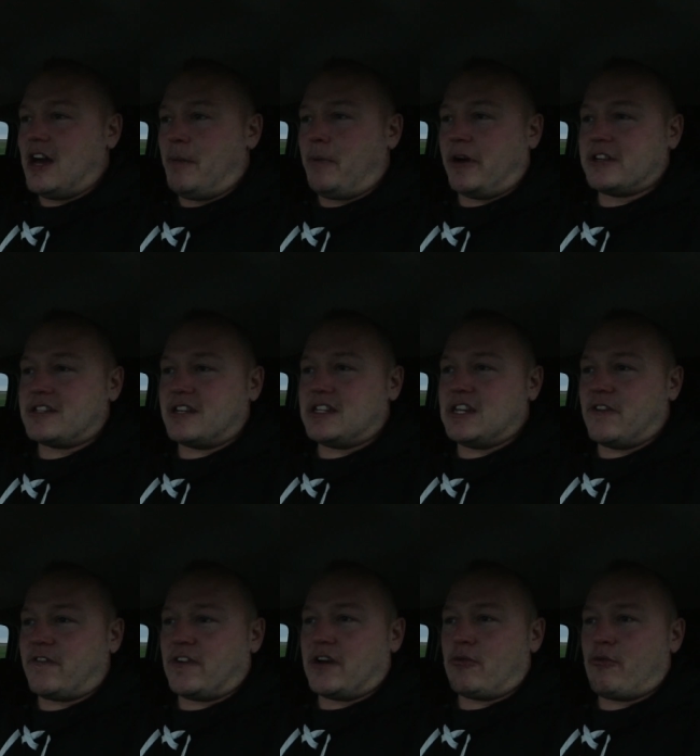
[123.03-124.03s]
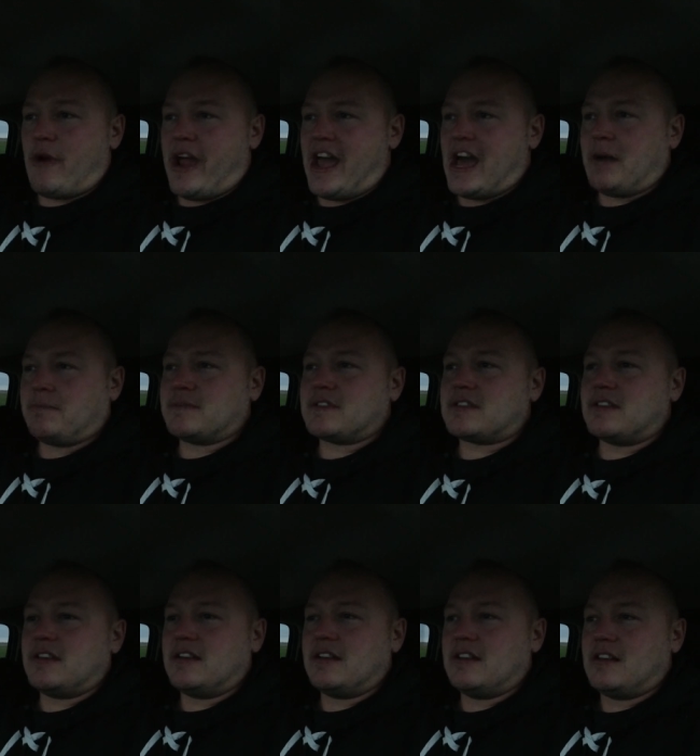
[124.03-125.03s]
a bunch of different rams
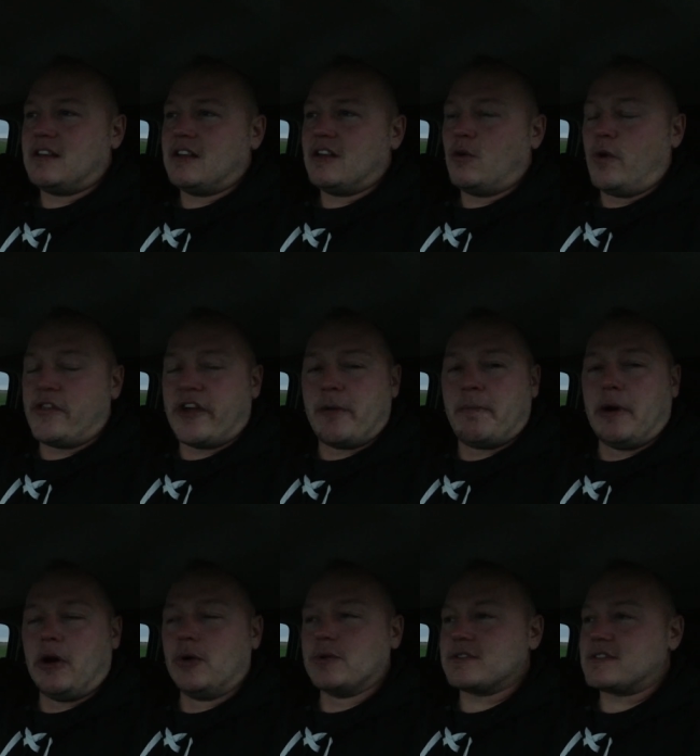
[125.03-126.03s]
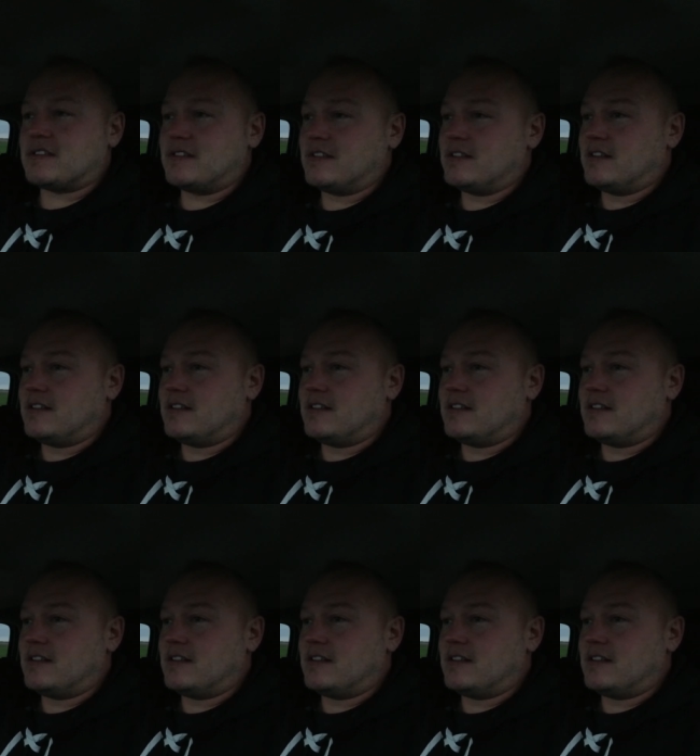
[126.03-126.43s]
with our bows.